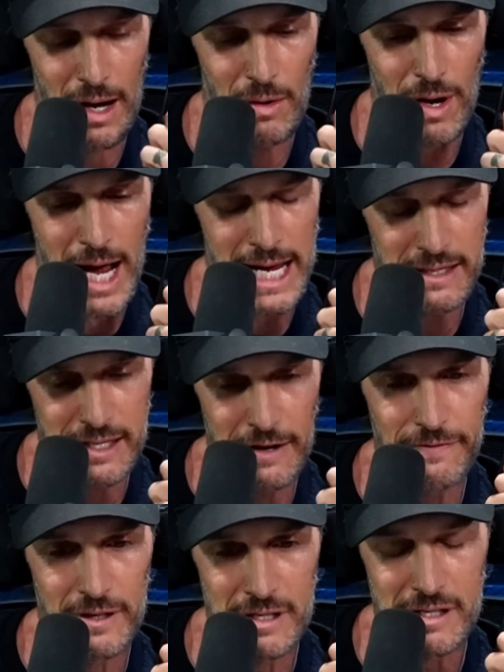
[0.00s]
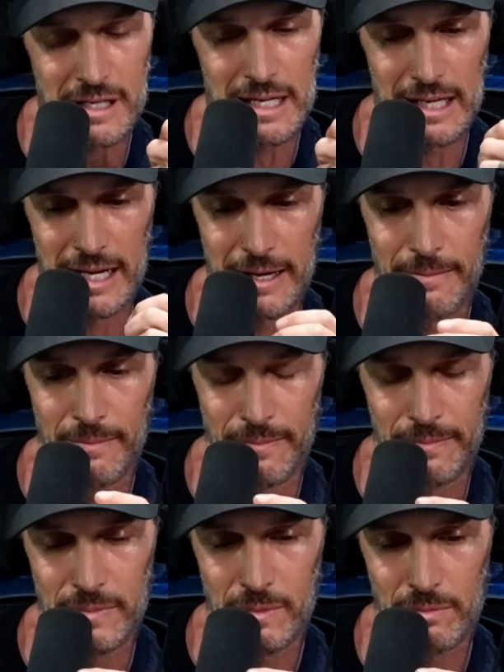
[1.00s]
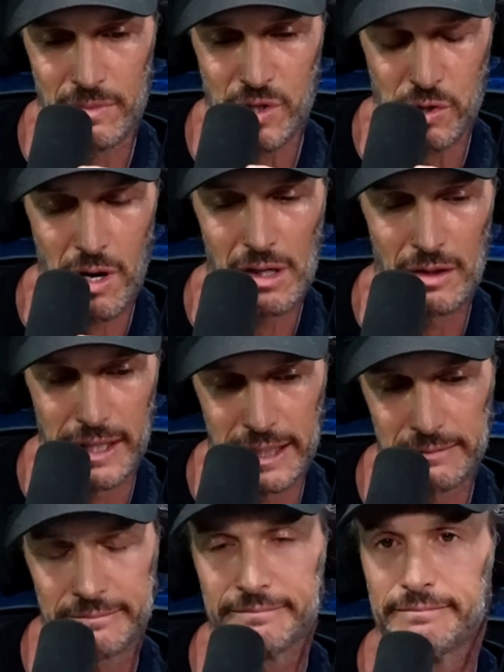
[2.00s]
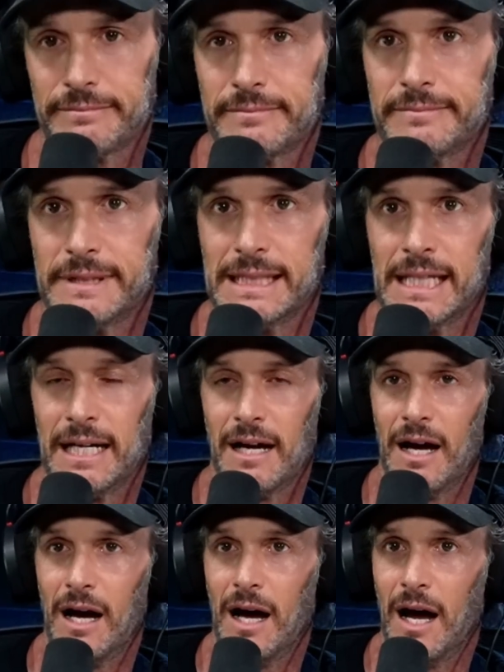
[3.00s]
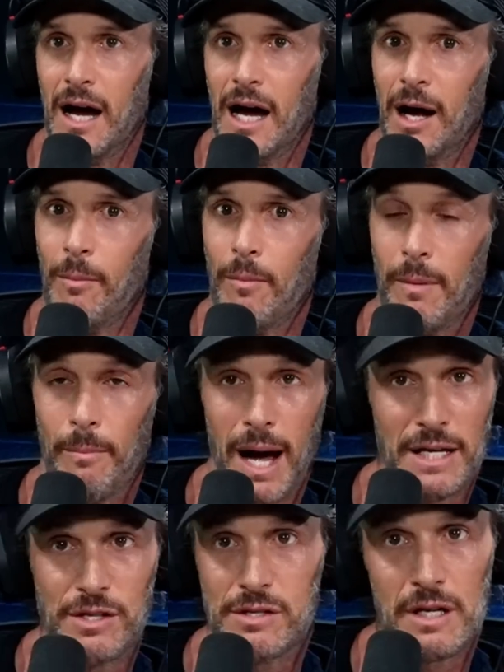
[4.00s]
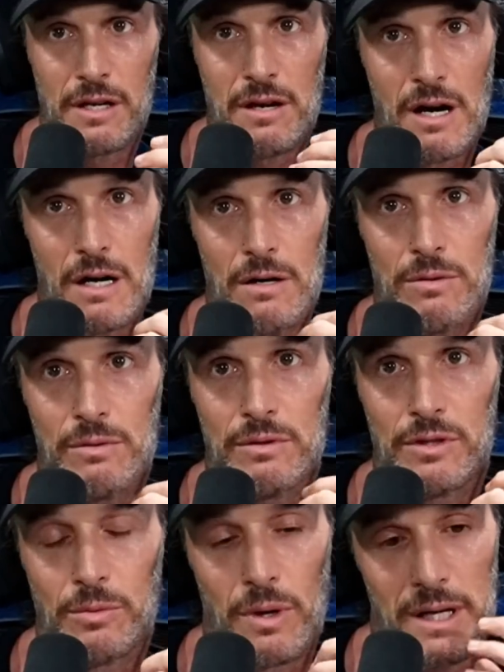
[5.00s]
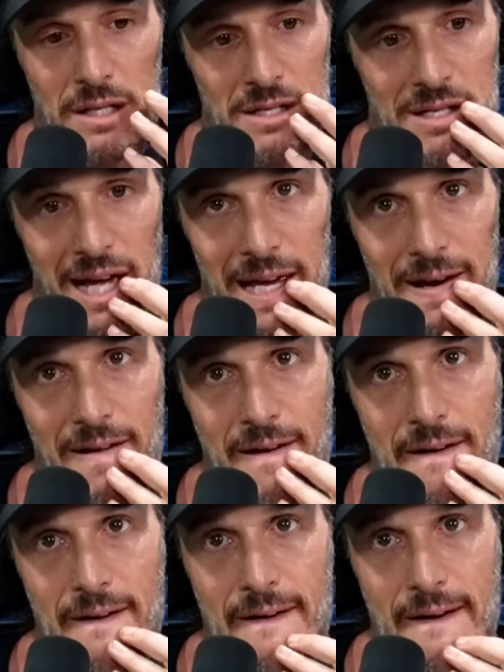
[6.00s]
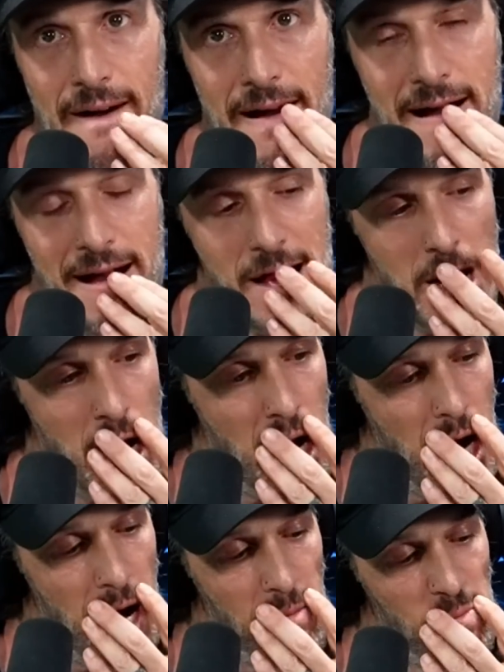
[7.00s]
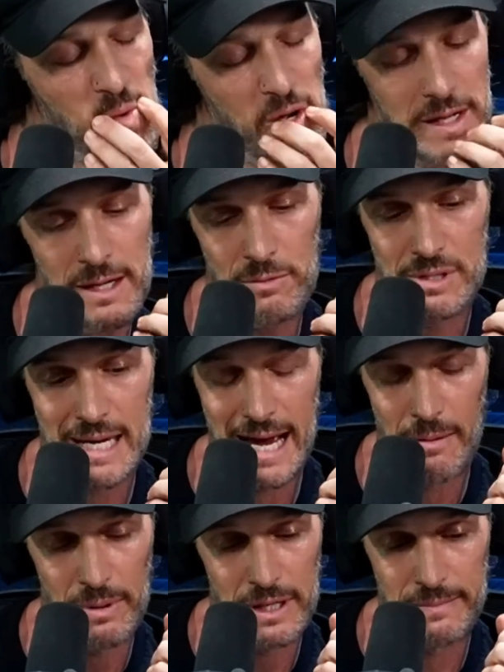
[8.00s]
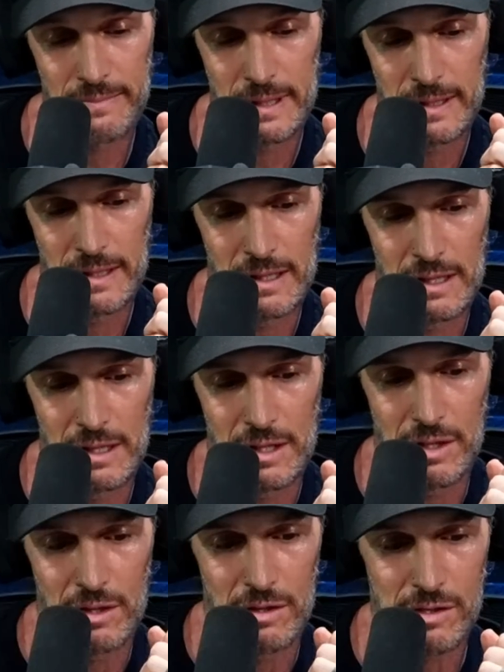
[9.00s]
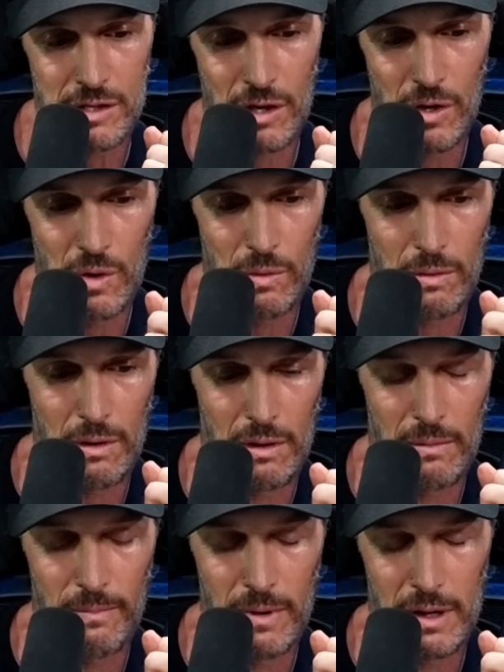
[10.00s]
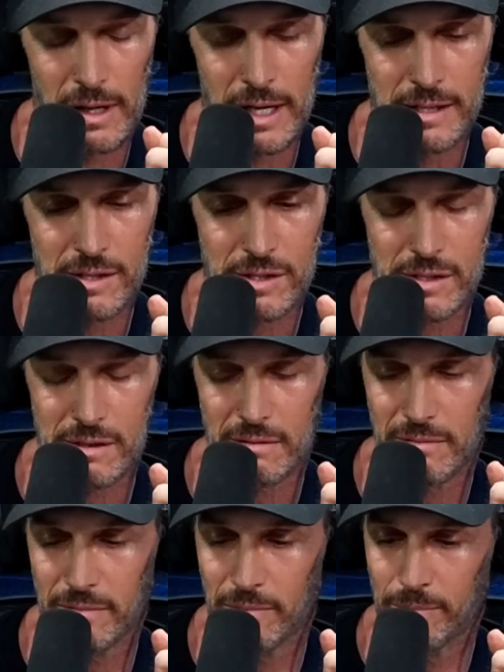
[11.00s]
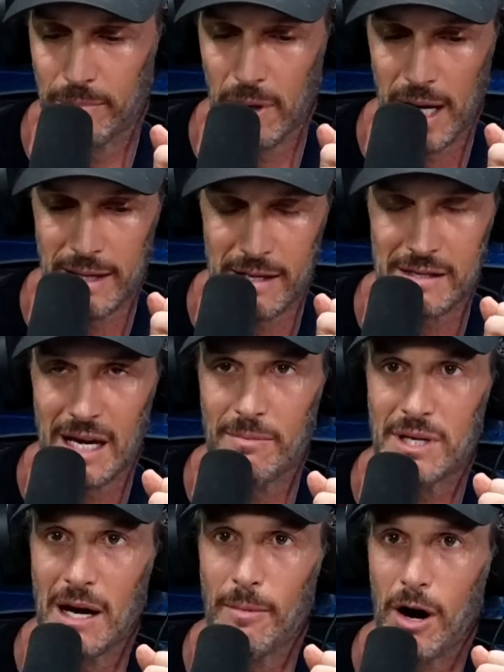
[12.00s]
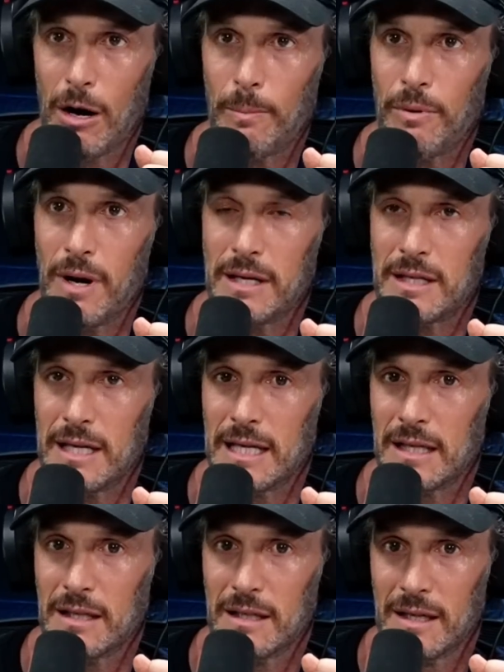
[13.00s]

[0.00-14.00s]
I had definitely seen him struggling. But I just didn't know to what extent it was happening. So it's at the same time heartbreaking.